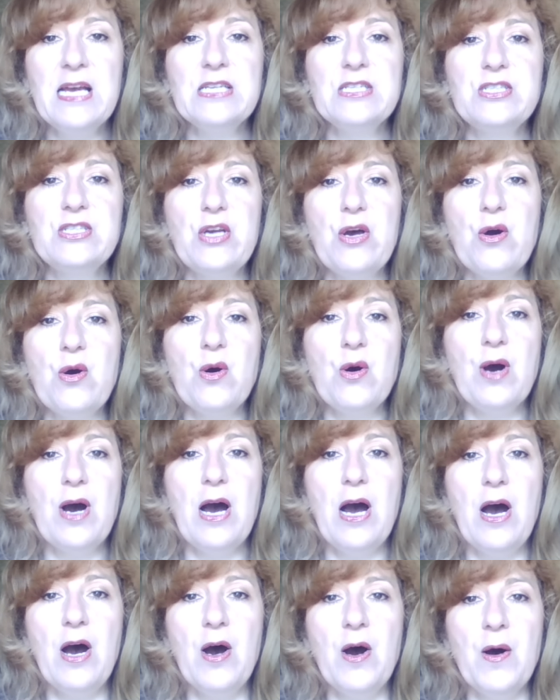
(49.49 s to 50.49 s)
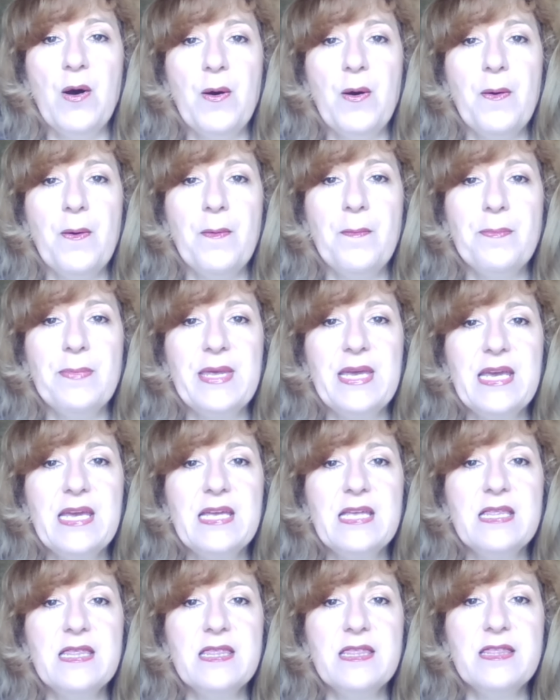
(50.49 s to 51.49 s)
So
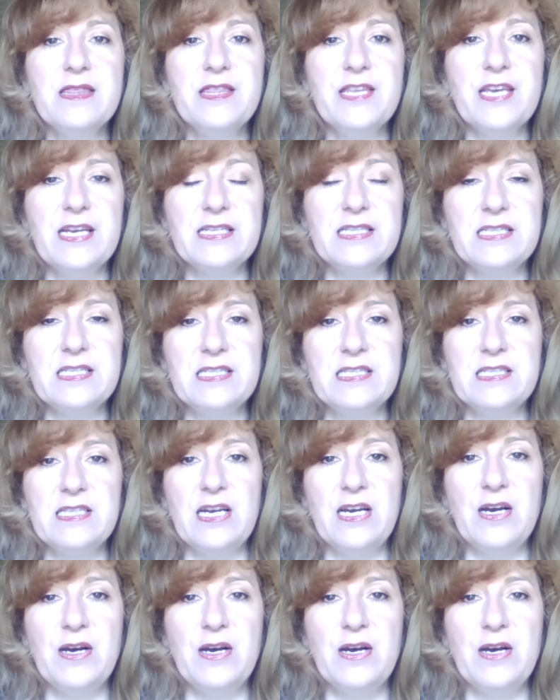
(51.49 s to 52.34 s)
in this